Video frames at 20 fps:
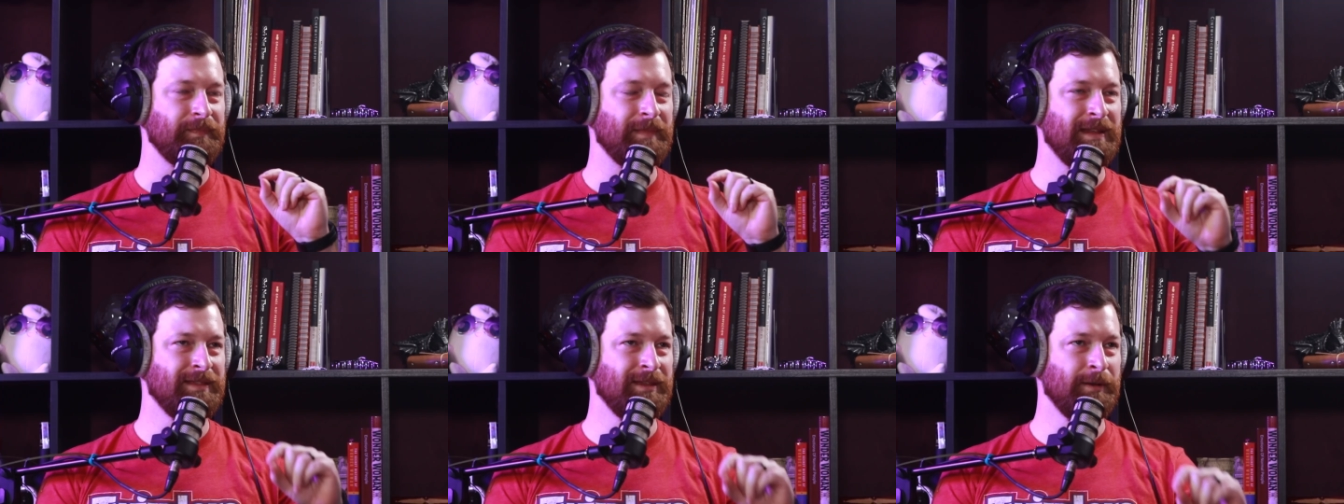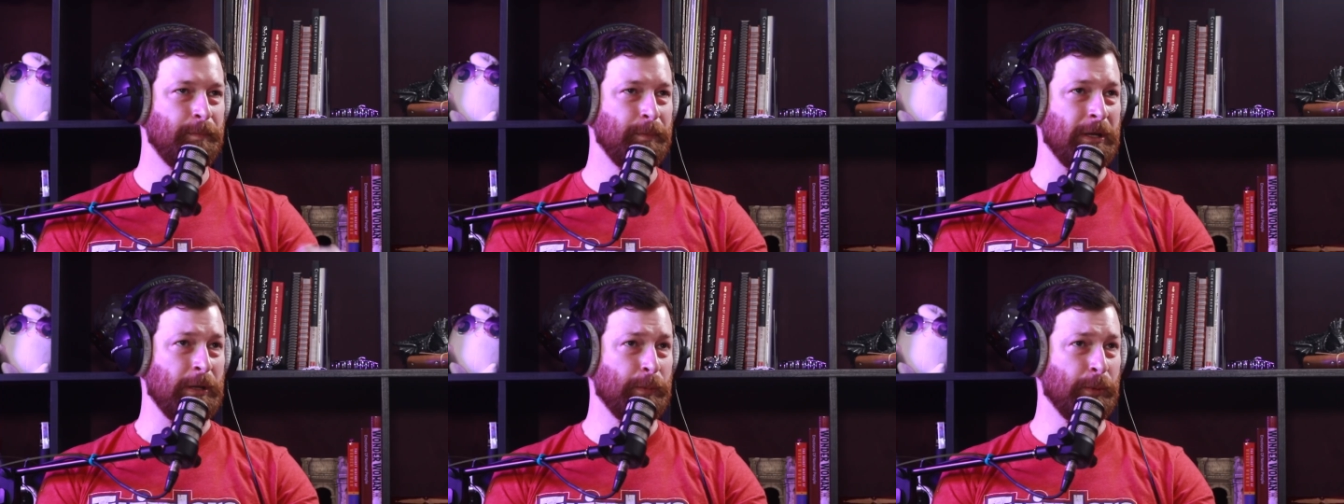the
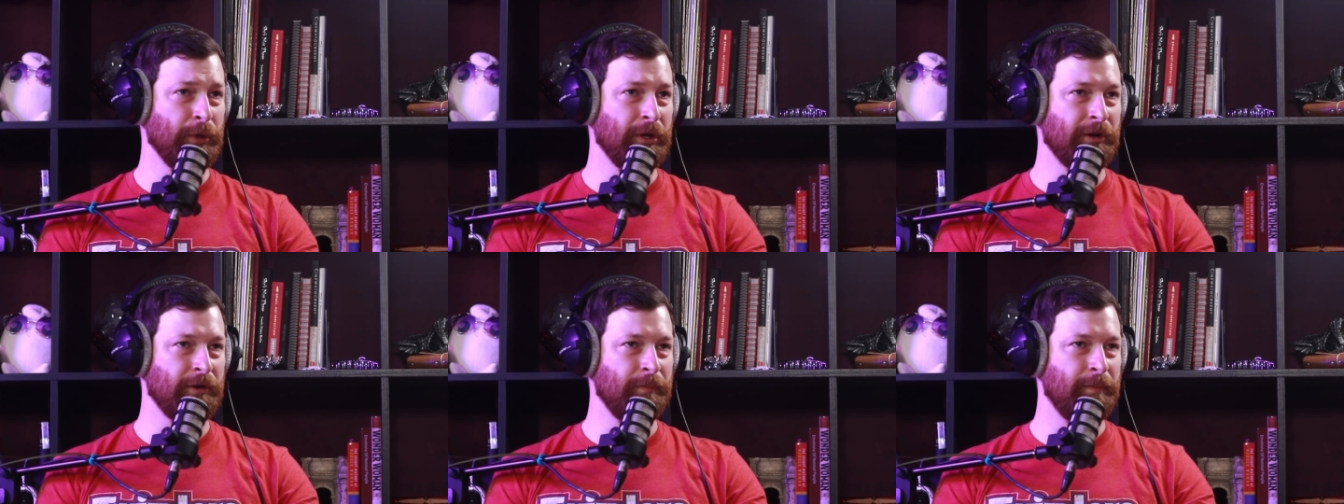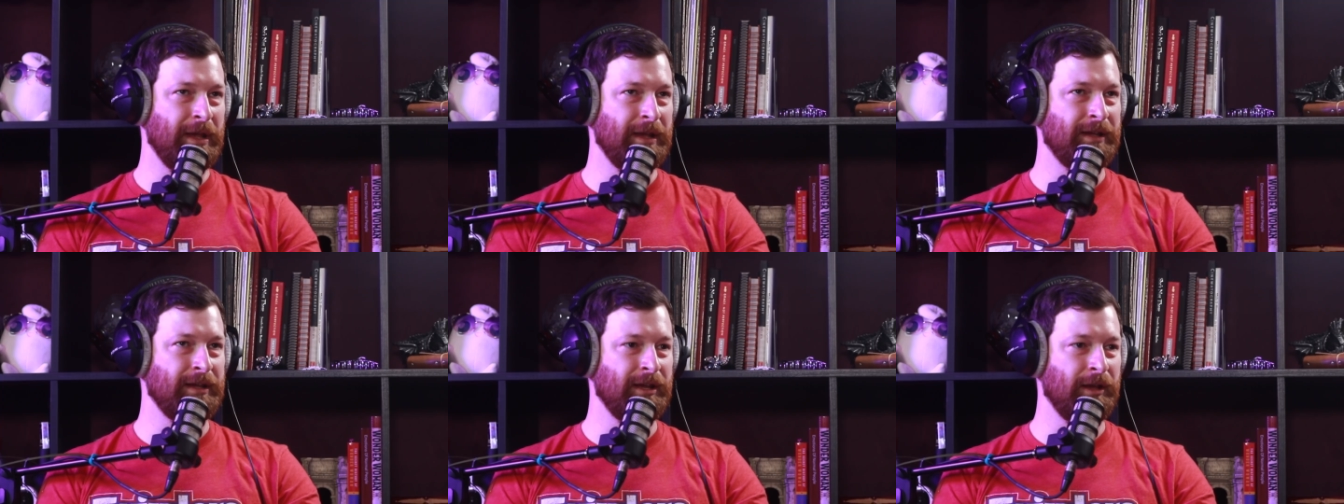people are
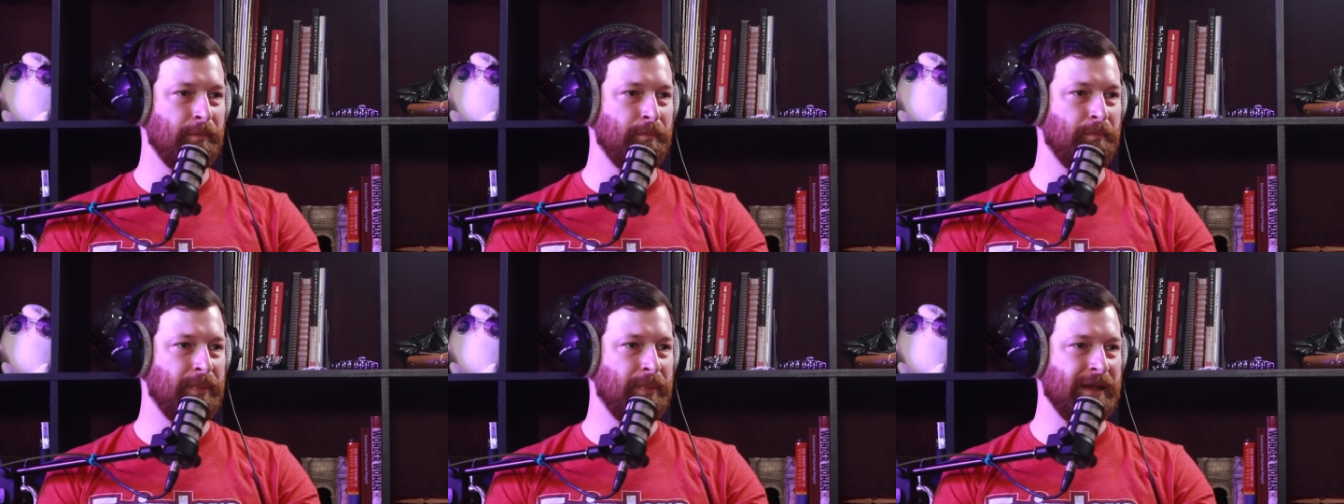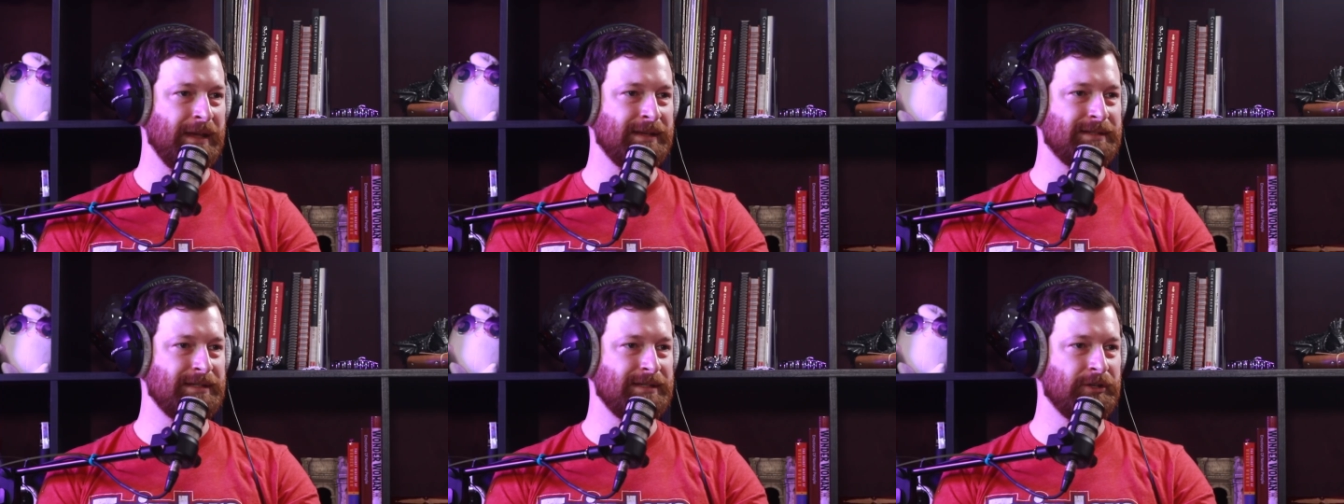making a
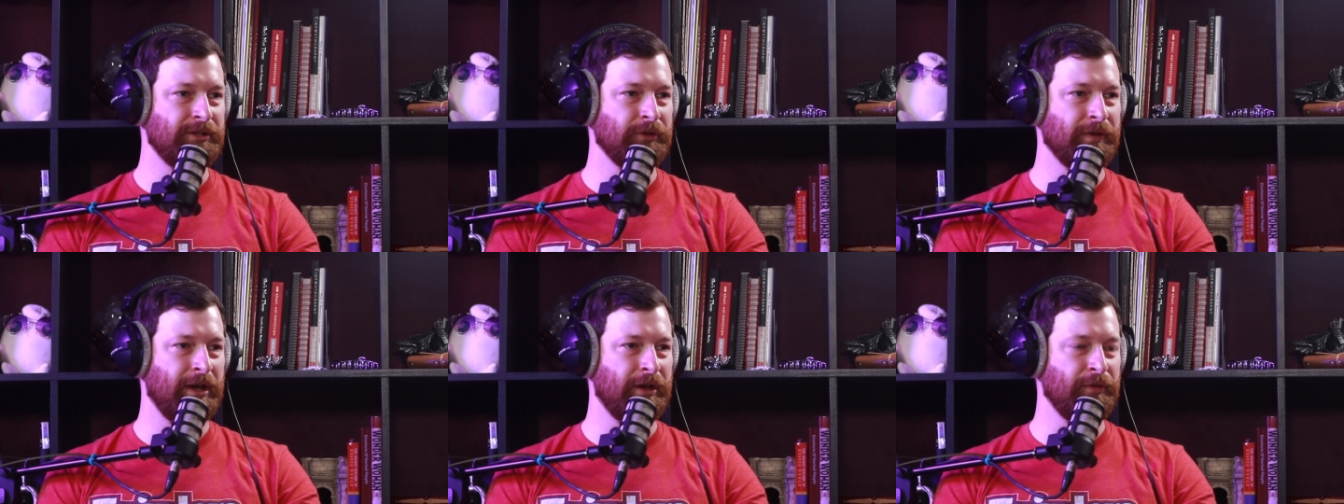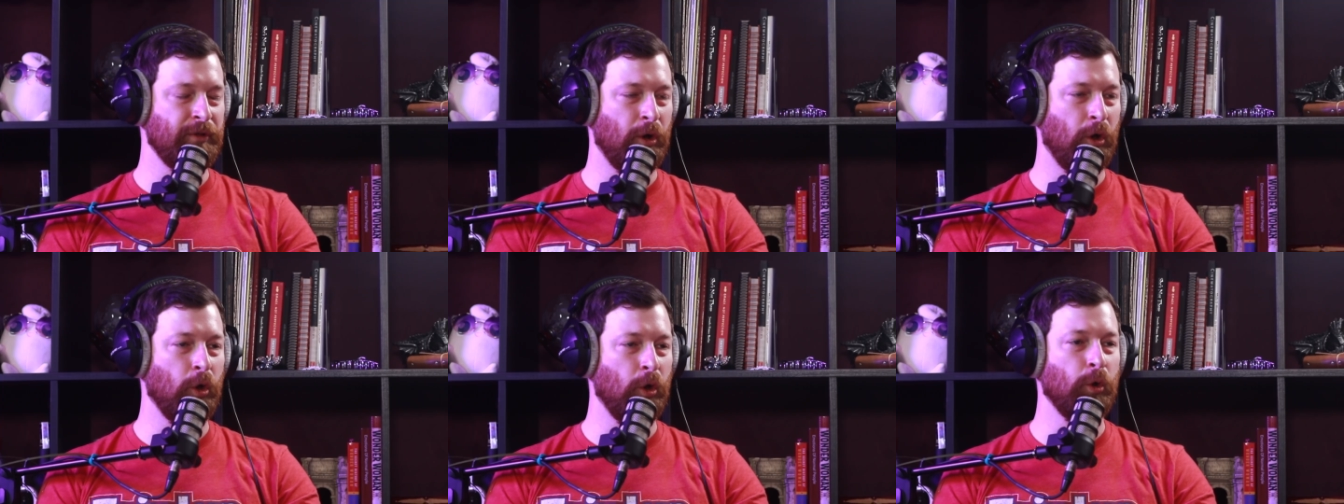big deal out of
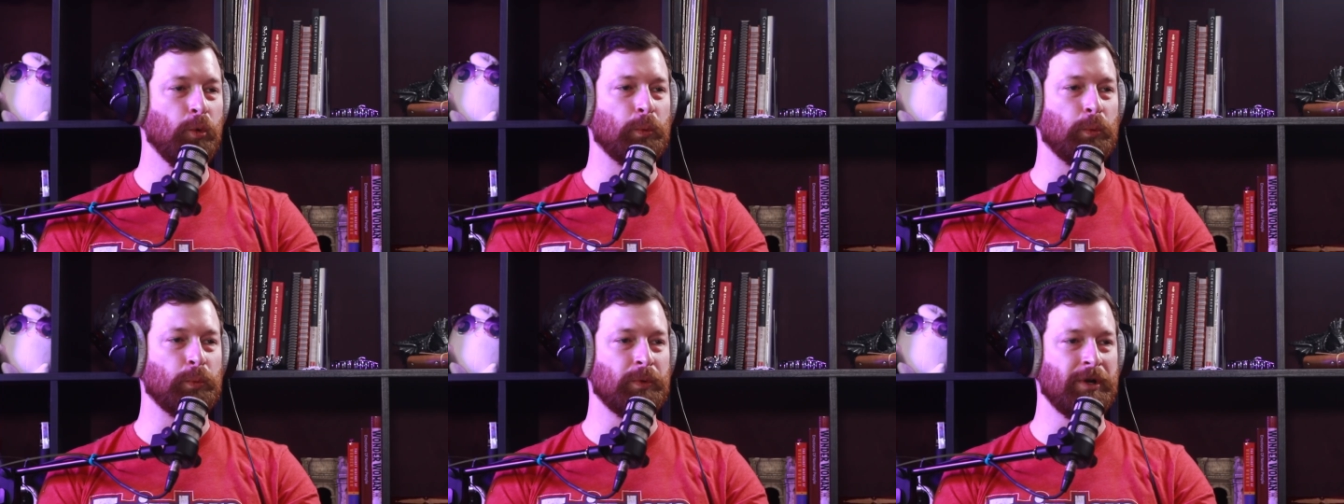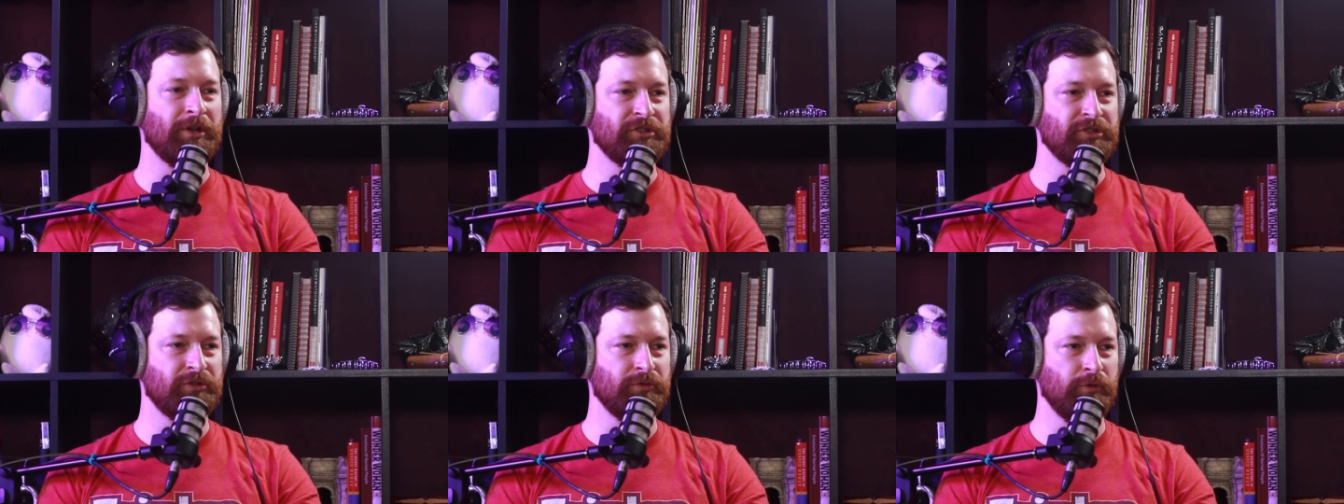the whole
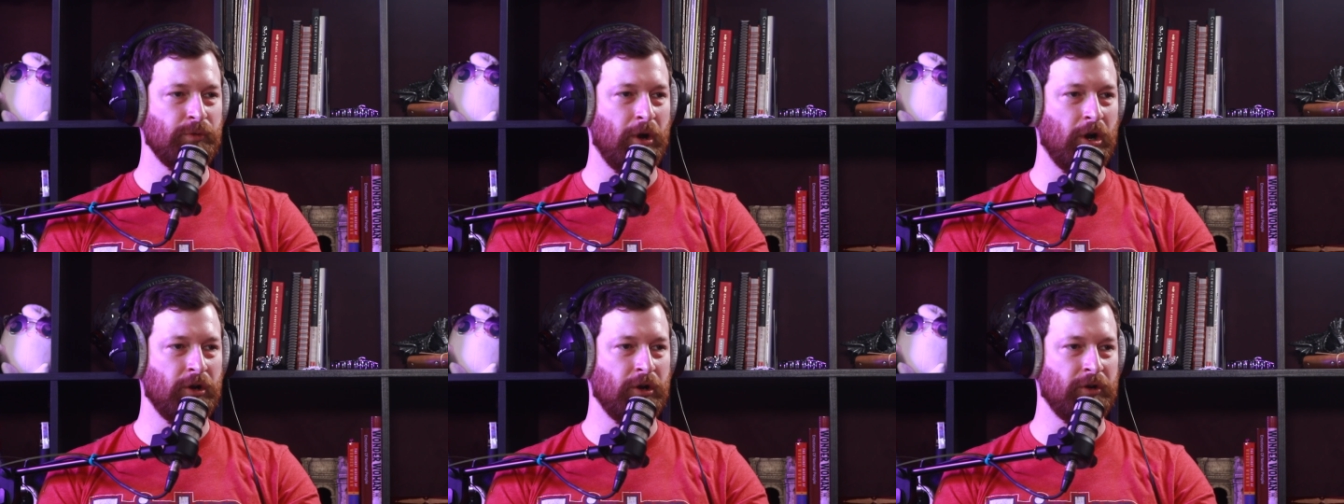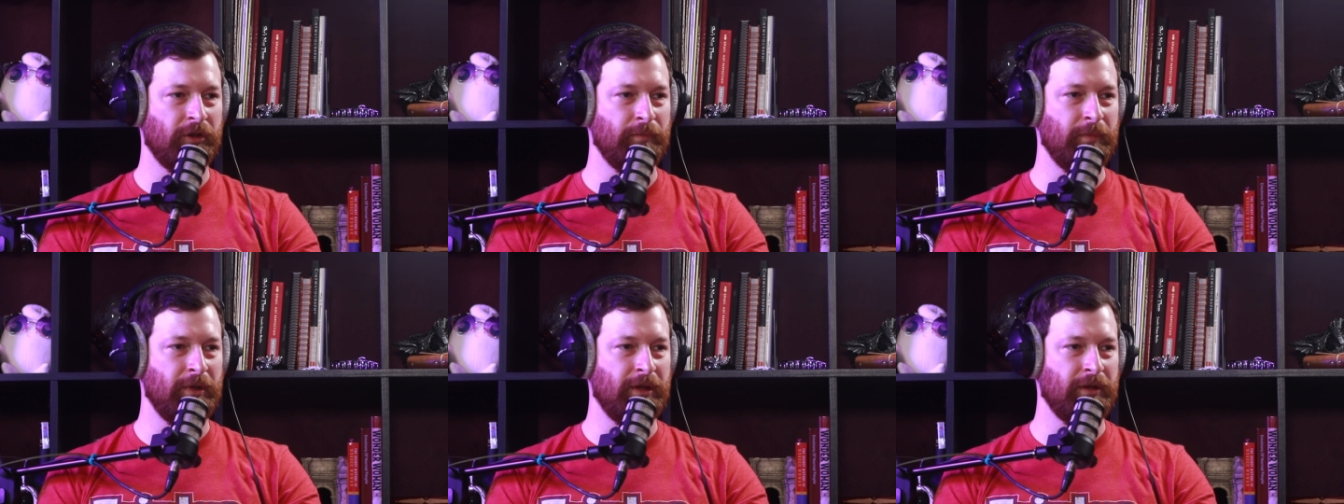restroom
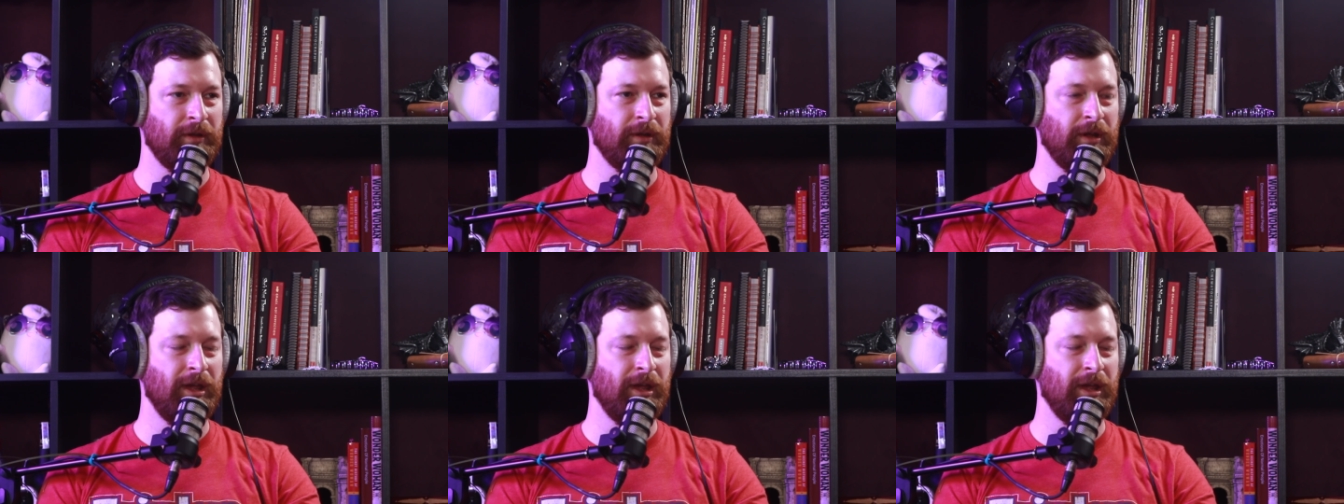argument,